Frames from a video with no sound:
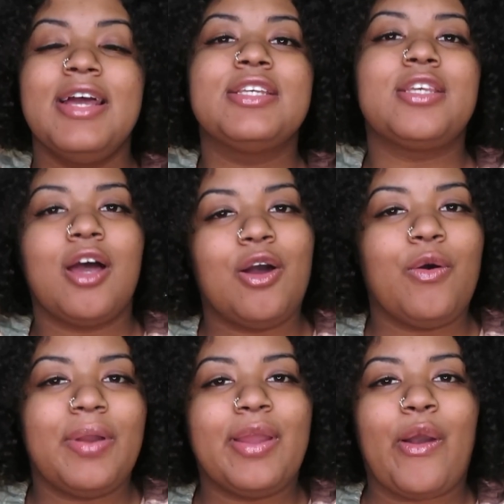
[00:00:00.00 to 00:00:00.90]

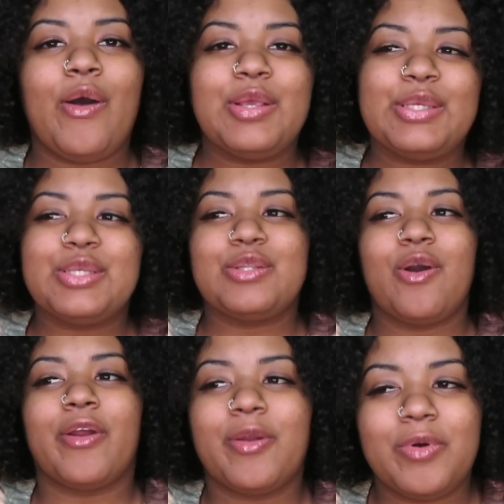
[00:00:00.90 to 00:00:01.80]
So it all
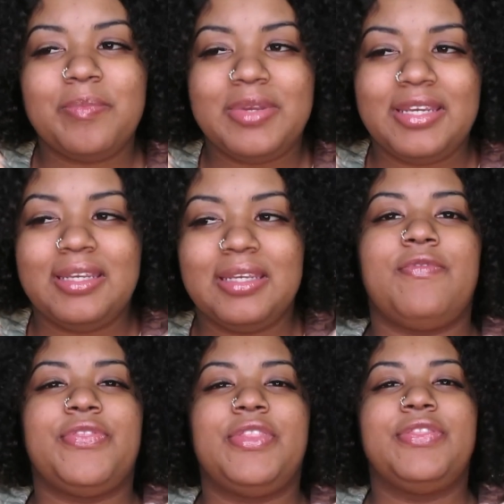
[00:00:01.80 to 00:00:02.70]
started with me.
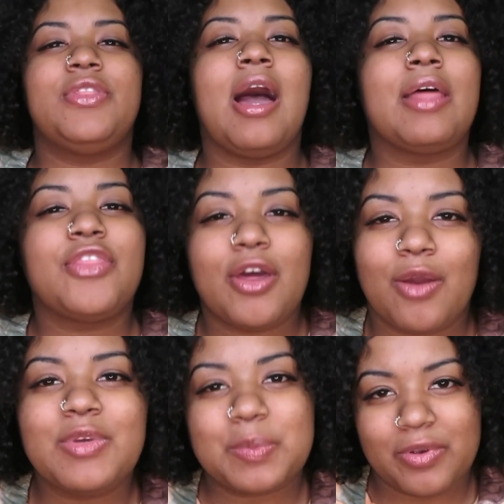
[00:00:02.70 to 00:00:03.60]
I thought
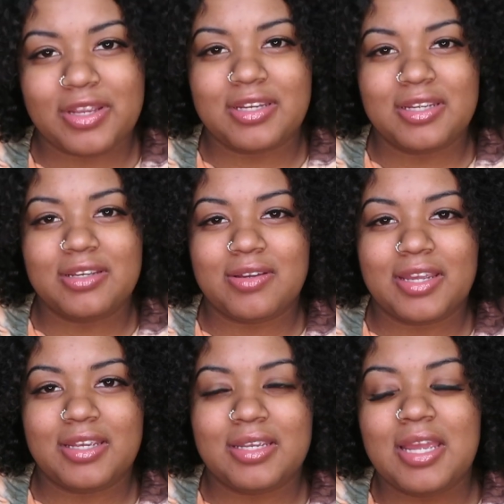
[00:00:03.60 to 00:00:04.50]
I was pregnant,
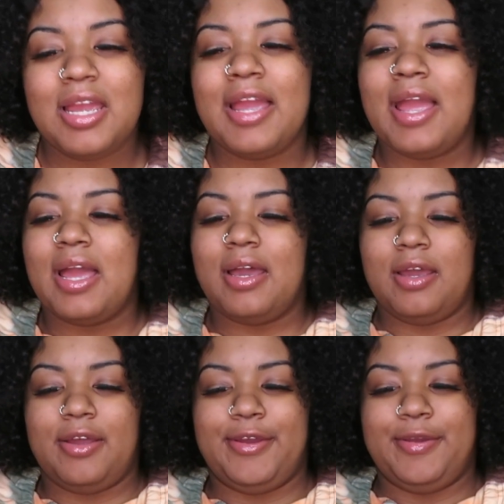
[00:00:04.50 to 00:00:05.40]
okay?
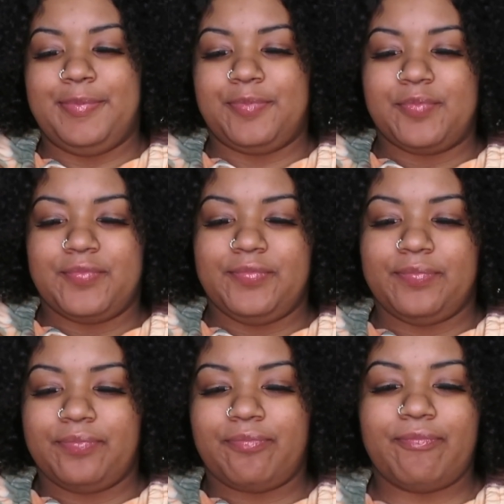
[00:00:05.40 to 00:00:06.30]

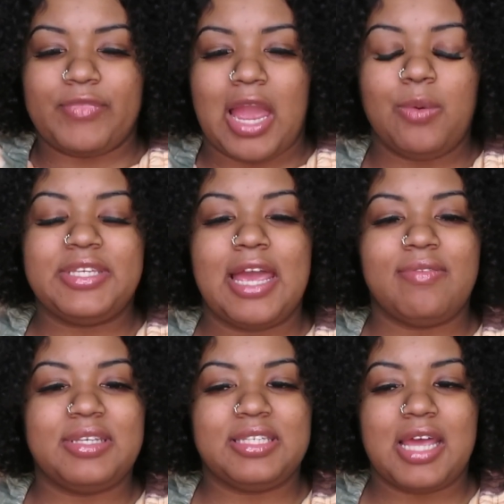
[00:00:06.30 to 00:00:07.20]
I was
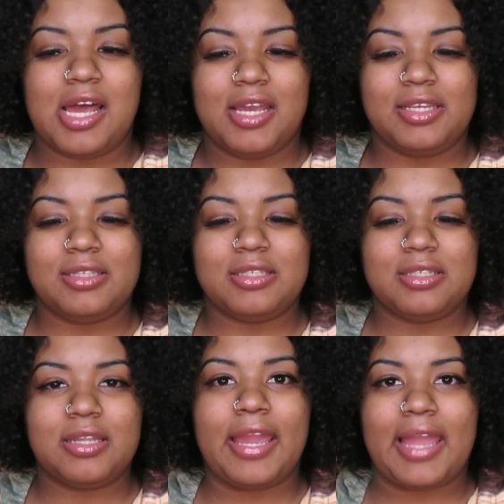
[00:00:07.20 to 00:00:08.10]
having
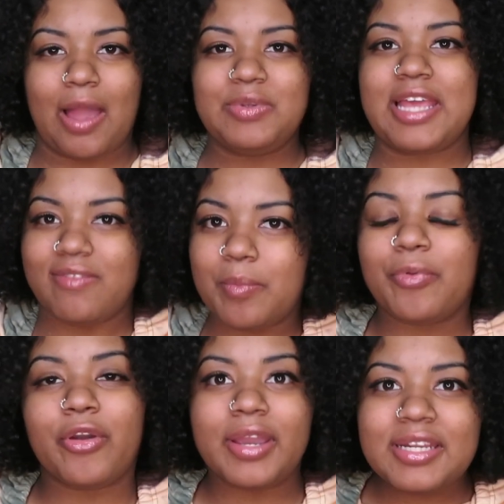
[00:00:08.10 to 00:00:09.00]
signs, like I was having
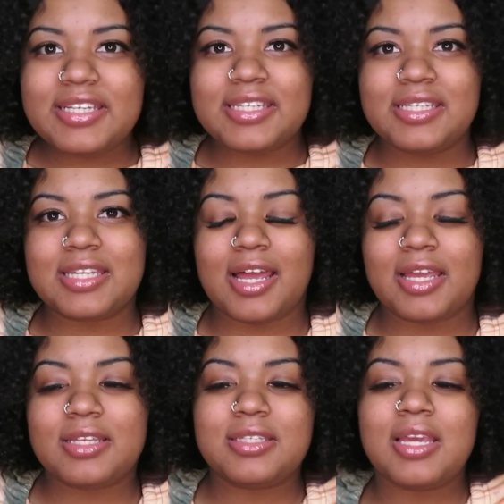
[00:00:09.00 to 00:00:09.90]
pregnancy
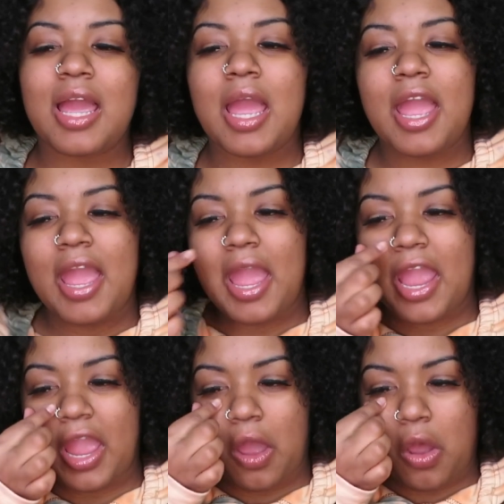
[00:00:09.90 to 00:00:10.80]
signs,
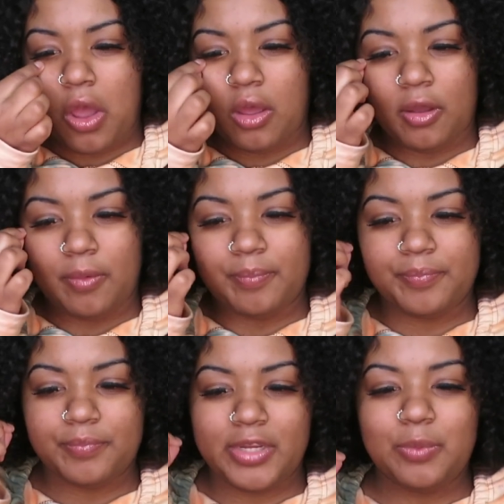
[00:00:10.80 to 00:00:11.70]
and
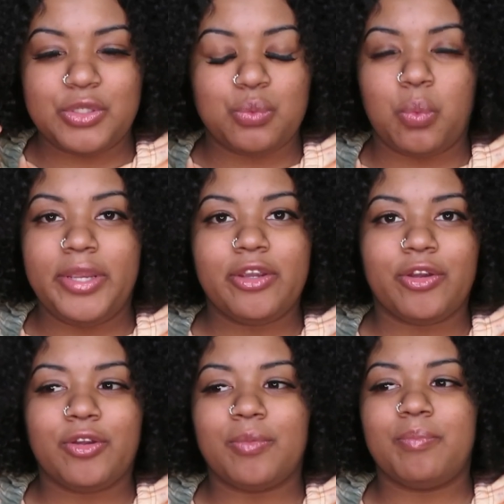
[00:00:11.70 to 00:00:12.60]
it was
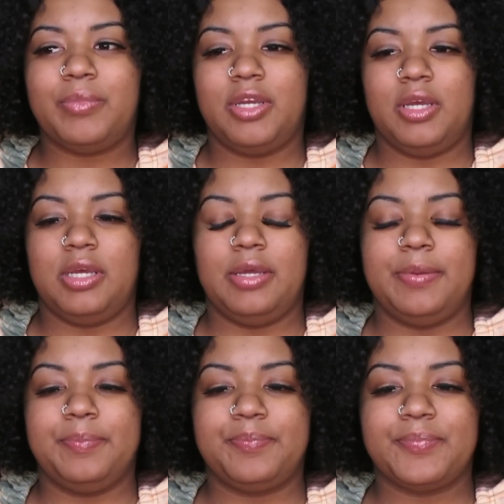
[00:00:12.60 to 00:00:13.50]
weird,
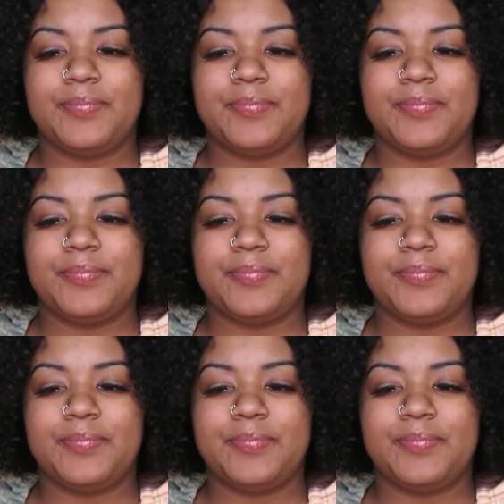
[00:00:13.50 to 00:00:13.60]
but